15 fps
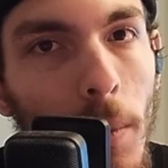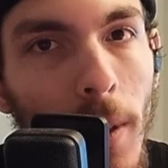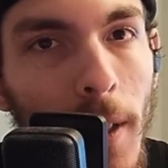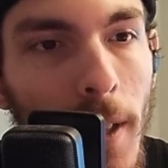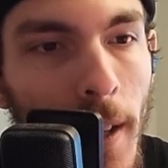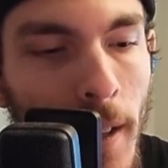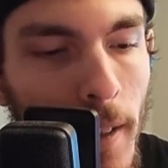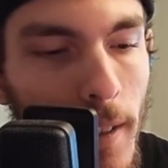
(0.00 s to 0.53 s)
with the
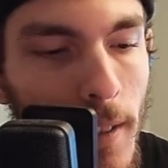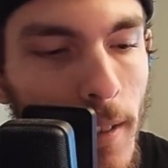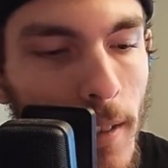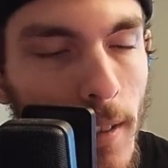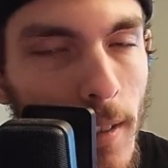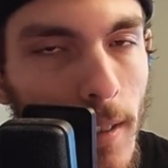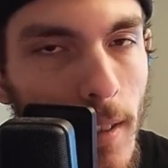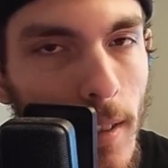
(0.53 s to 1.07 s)

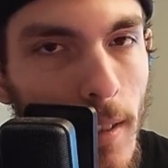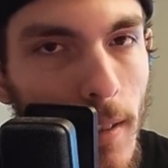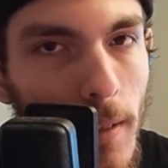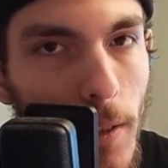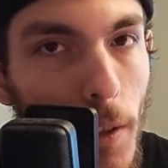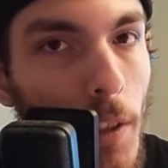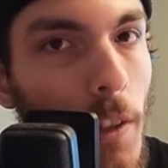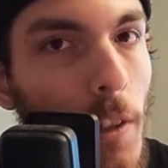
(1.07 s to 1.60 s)
gods,
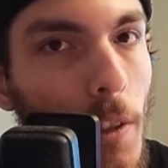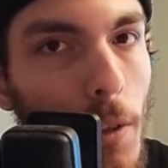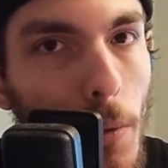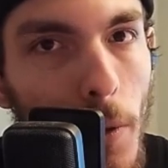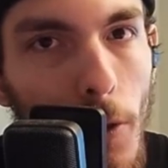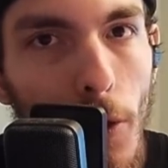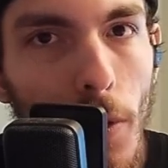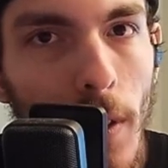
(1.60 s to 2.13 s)
turning into
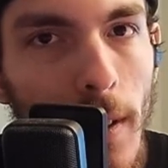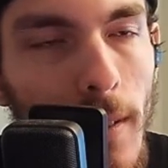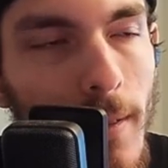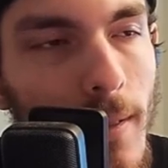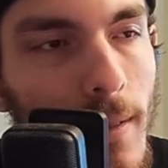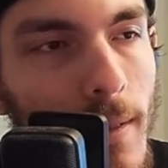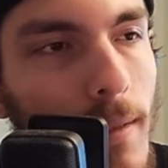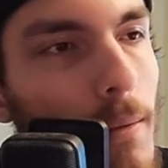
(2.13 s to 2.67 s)
a tree.
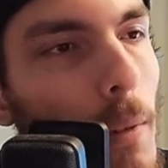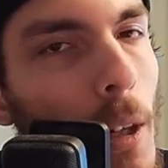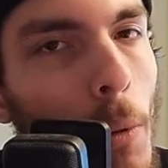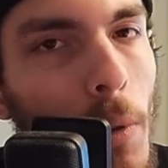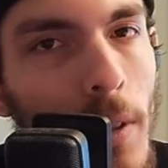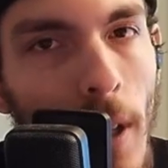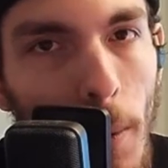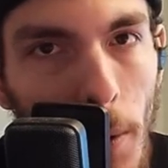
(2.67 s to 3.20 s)
Why don't
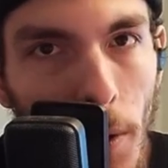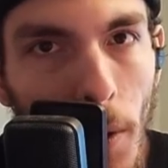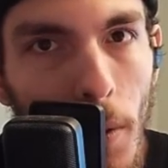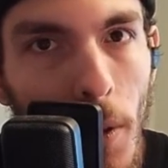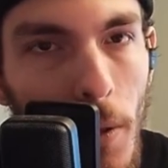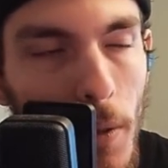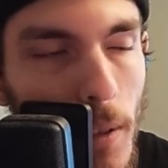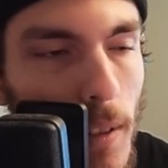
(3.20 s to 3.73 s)
we stop with
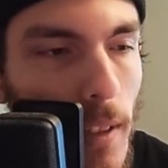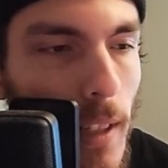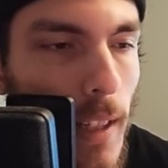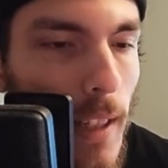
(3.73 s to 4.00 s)
Kronos?